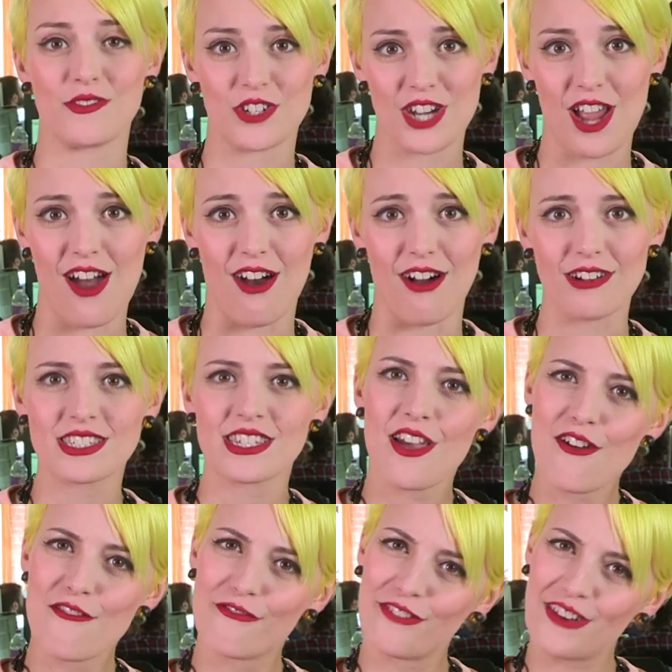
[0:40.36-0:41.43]
of sharks,
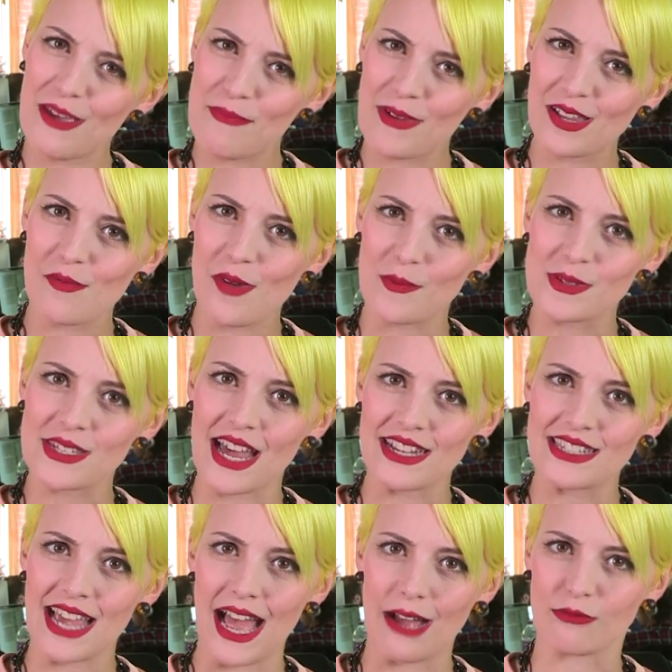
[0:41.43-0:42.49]
flipping them upside
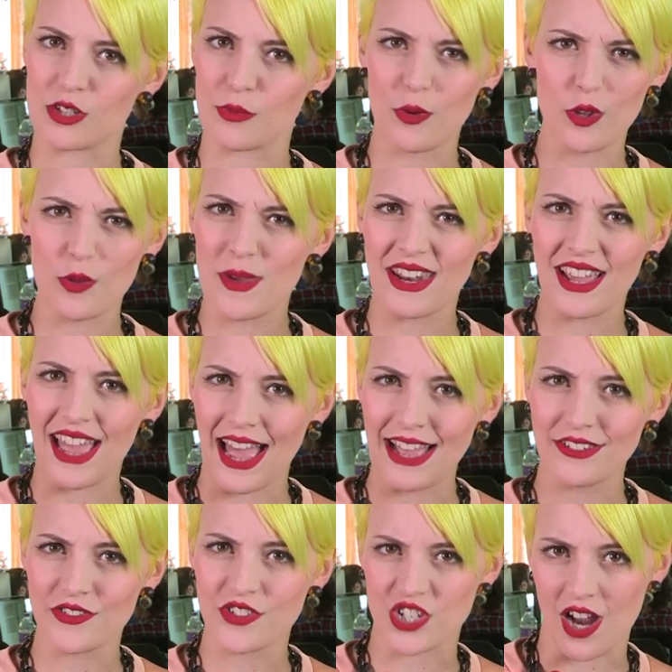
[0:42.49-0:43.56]
down to put them in a
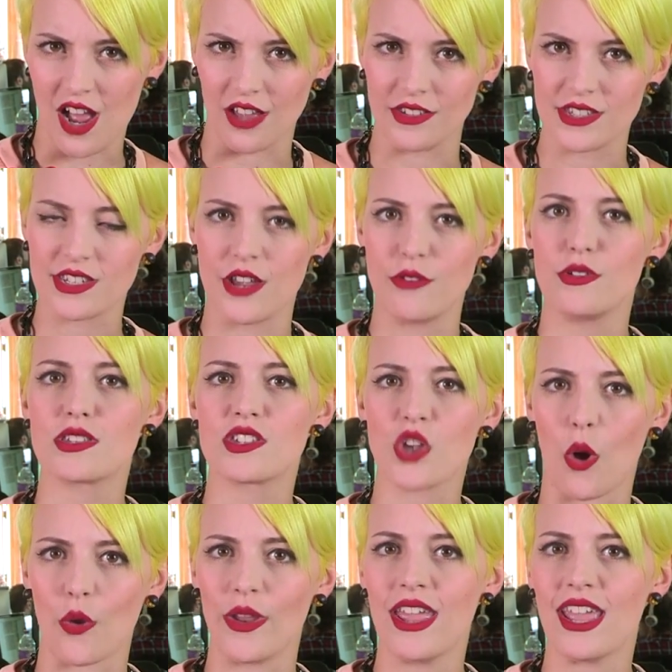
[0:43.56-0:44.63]
kind of trance known as
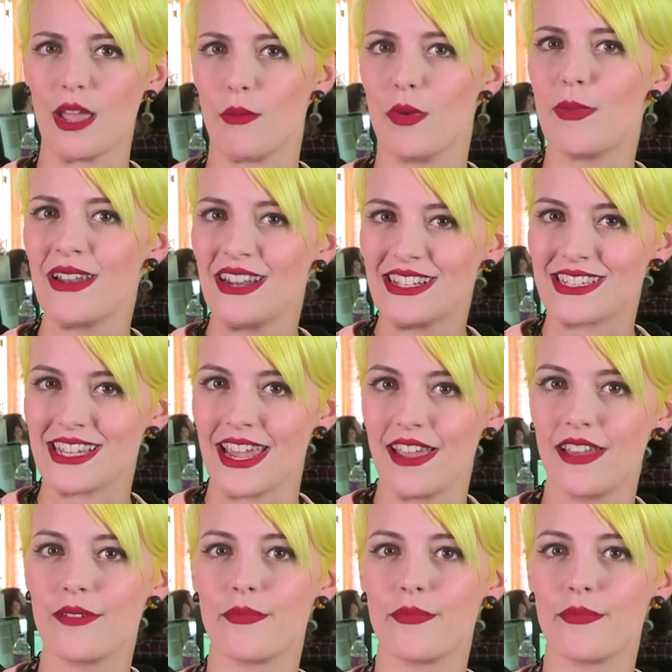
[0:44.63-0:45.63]
tonic immobility.